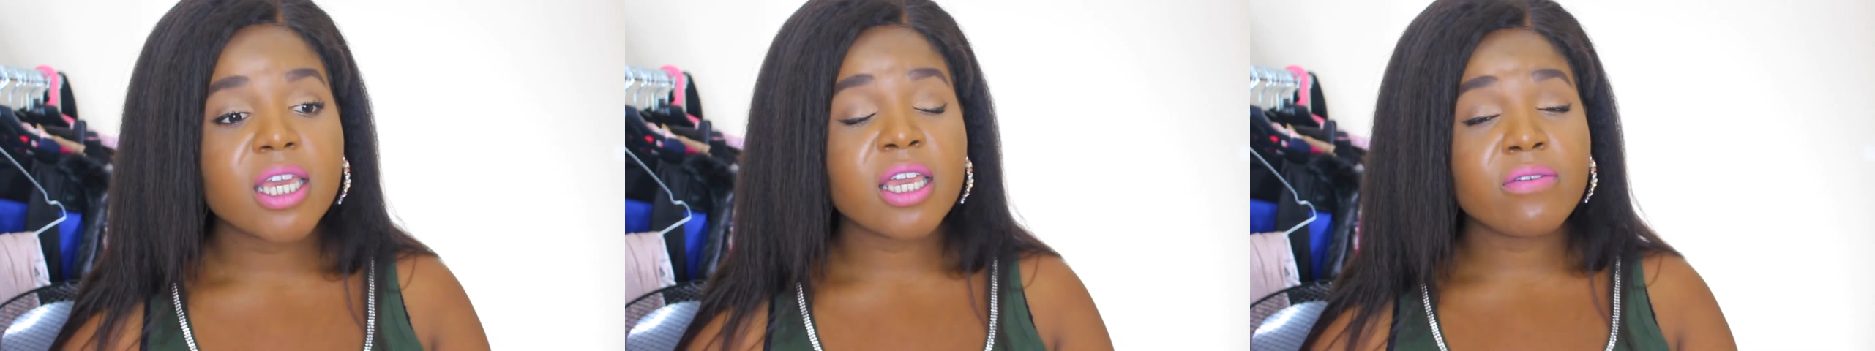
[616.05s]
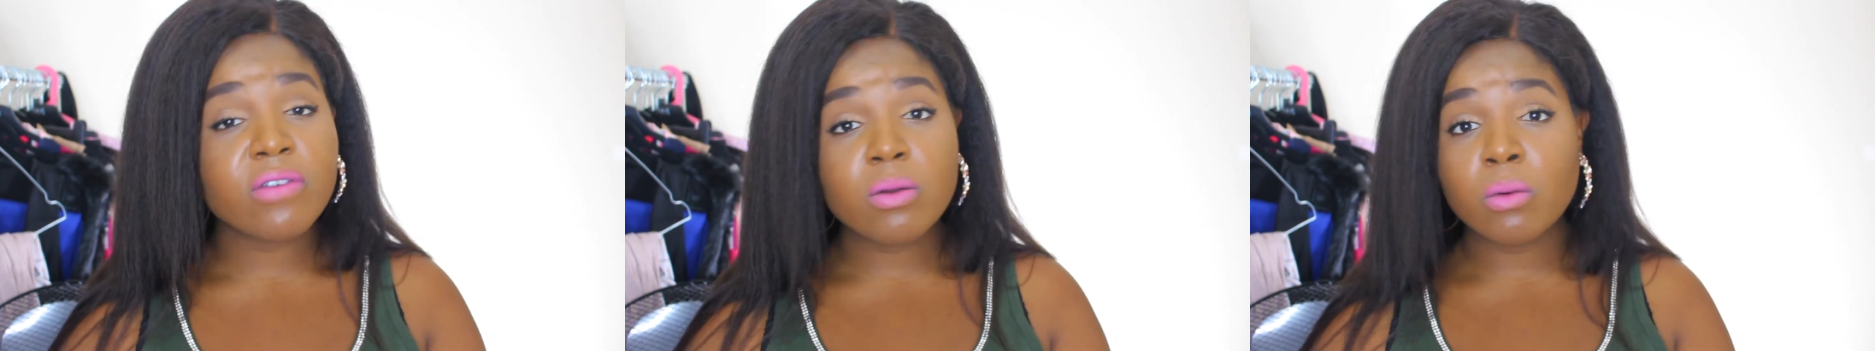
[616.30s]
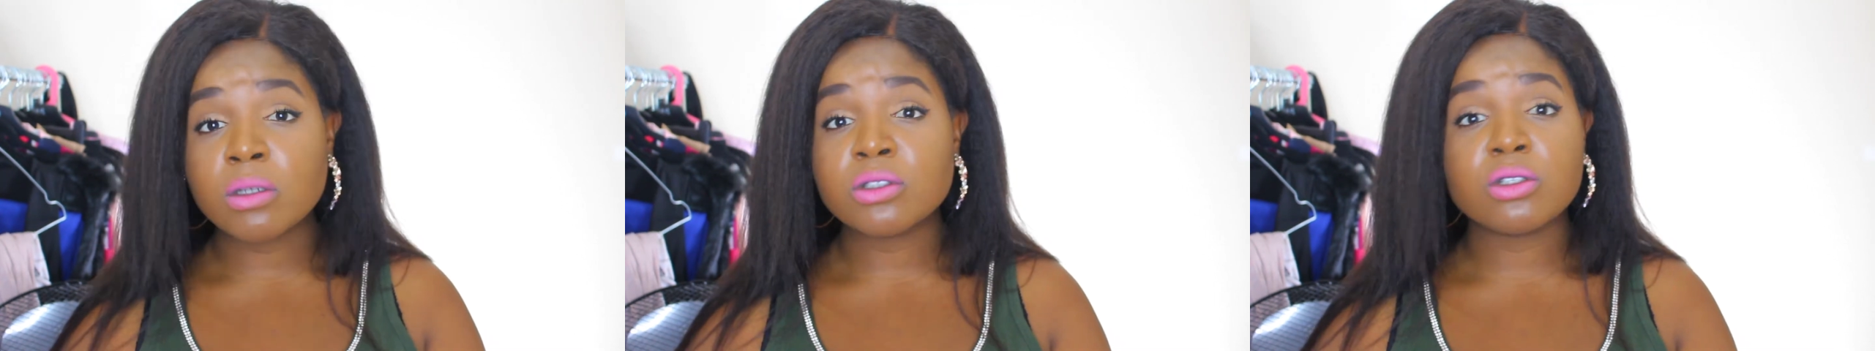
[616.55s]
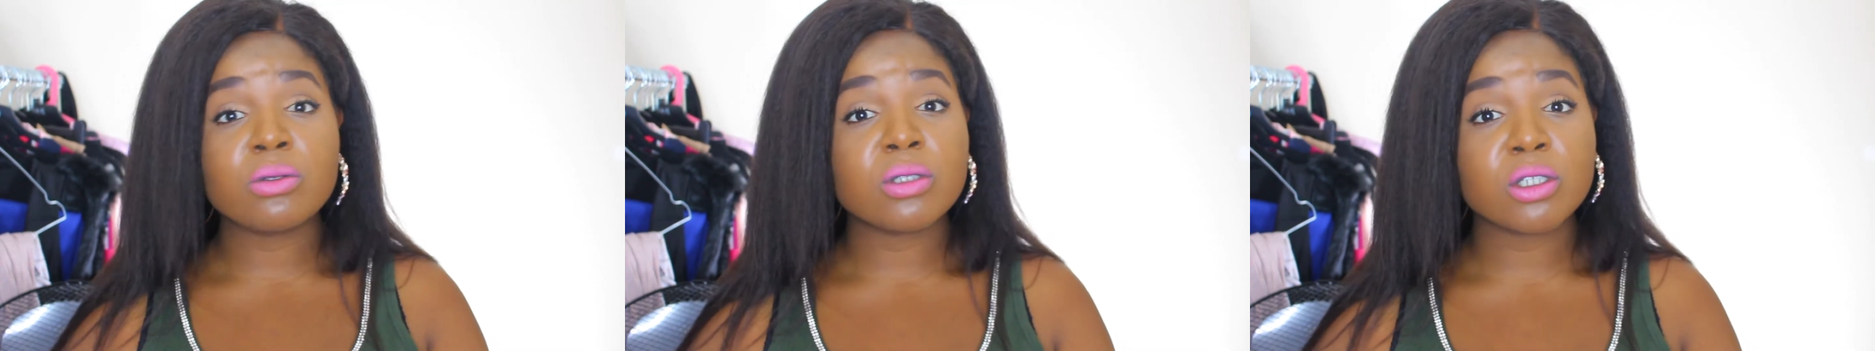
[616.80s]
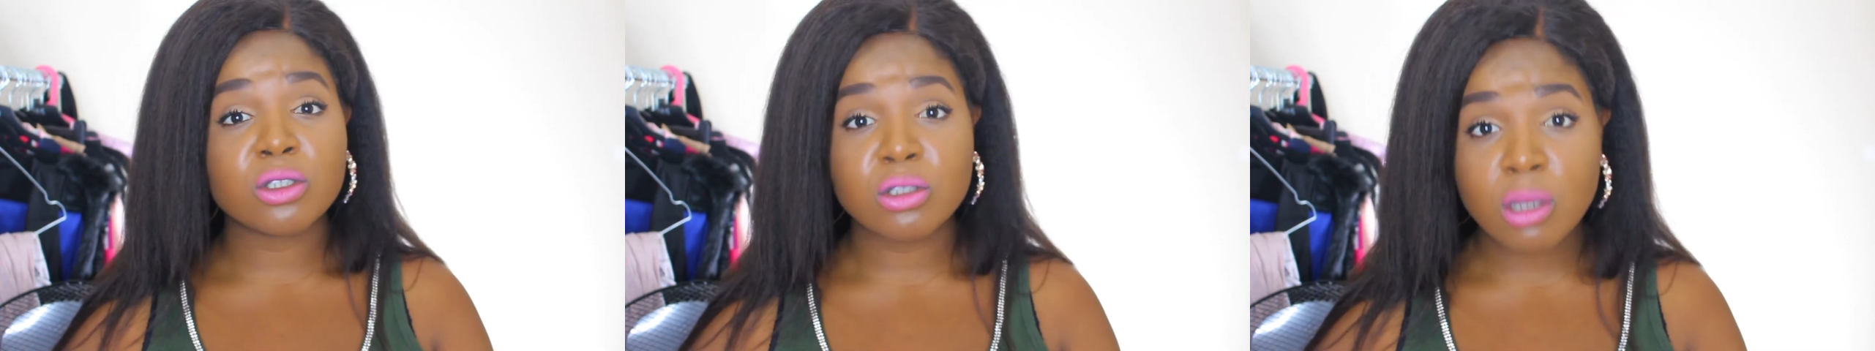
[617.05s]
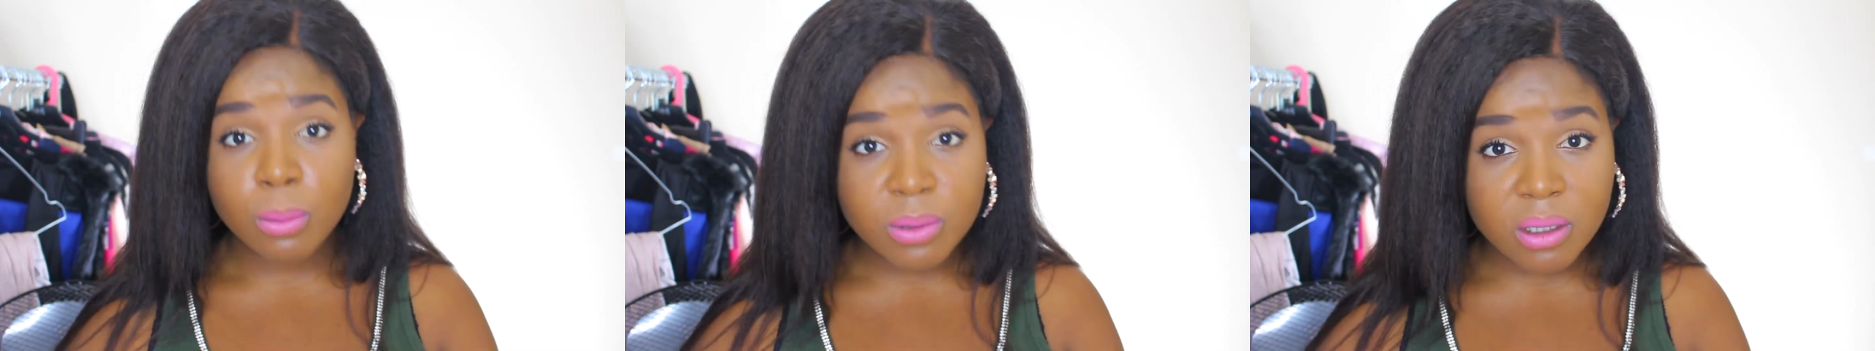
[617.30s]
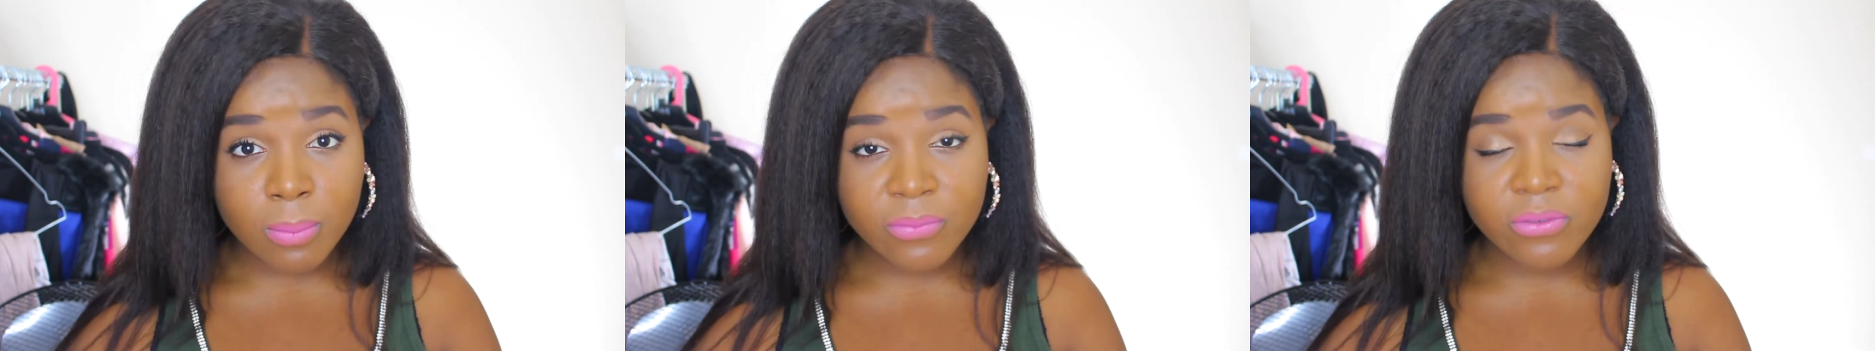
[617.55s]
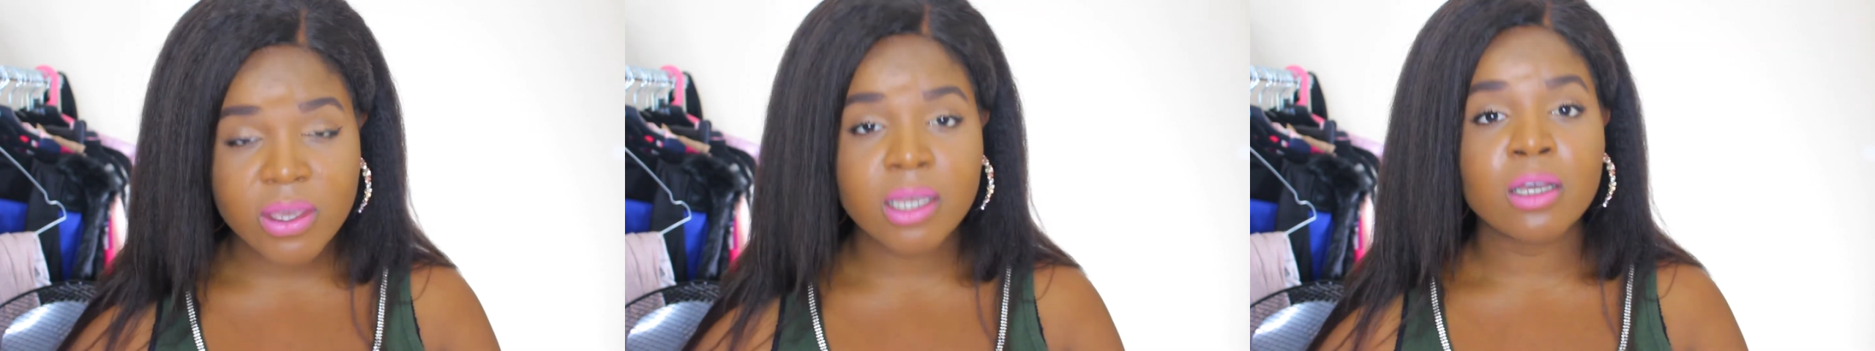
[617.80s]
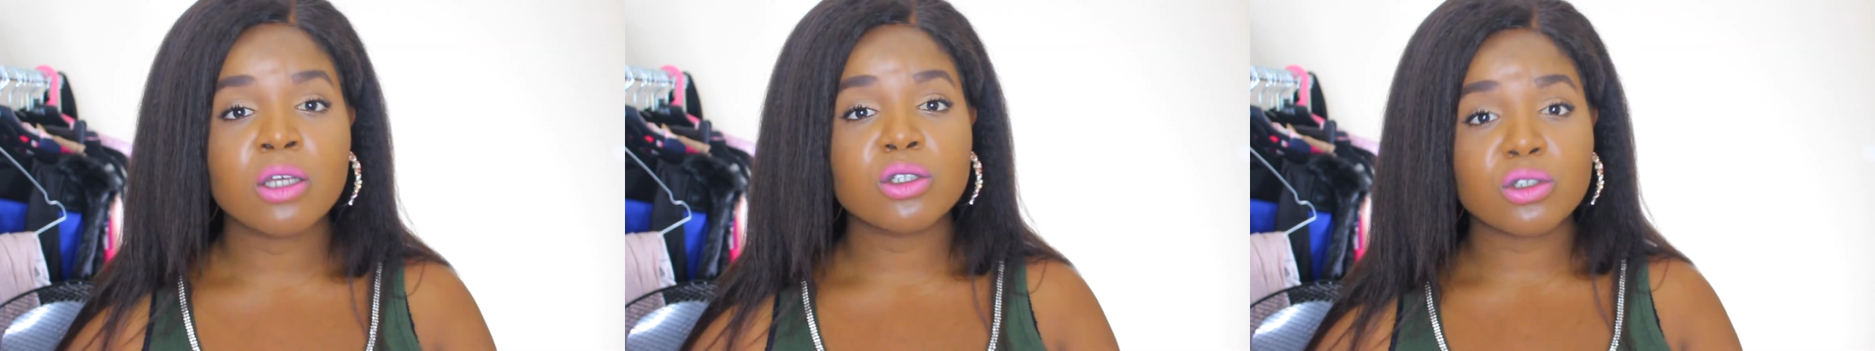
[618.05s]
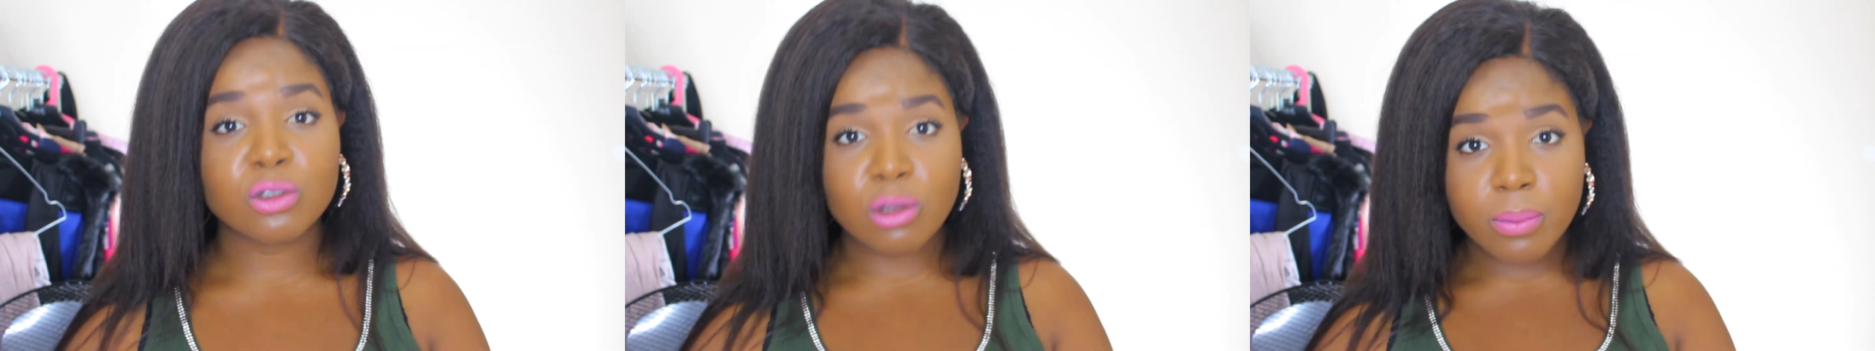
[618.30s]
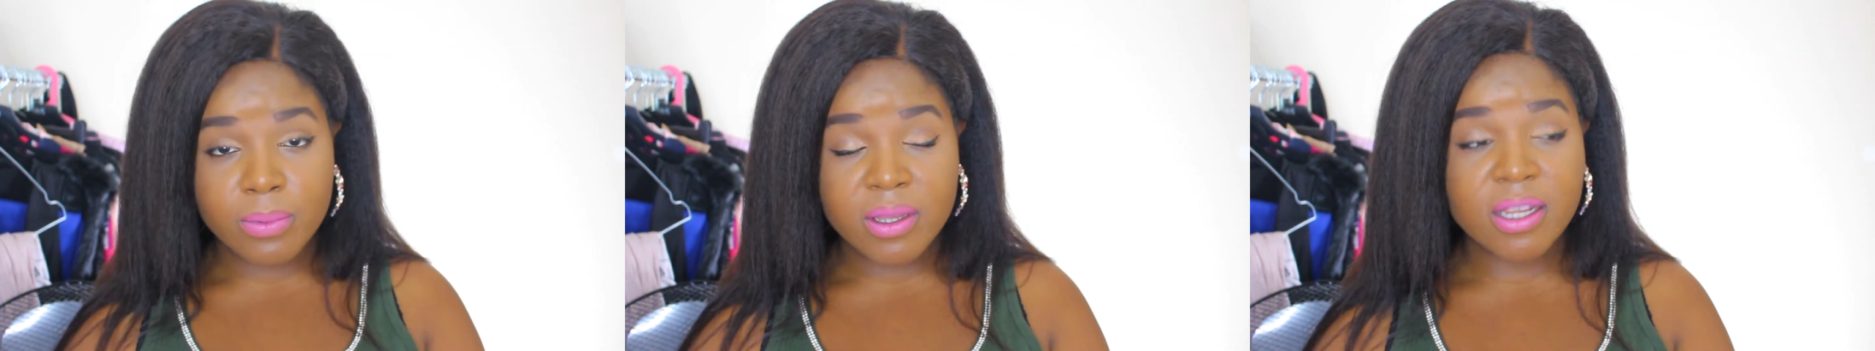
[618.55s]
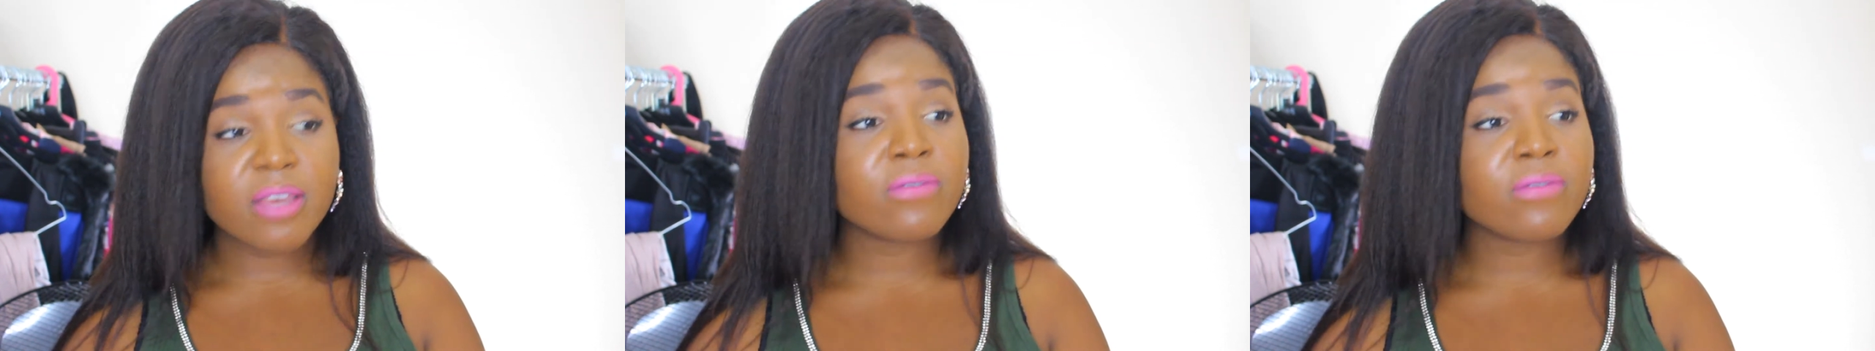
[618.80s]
If he wants you to stop something, stop it.